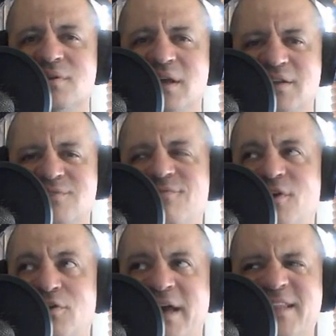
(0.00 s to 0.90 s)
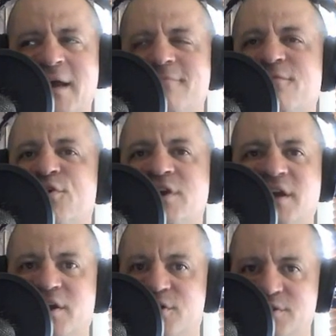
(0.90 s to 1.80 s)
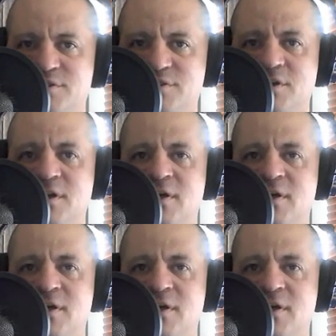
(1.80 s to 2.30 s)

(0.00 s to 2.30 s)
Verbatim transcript: It has felt like that for years.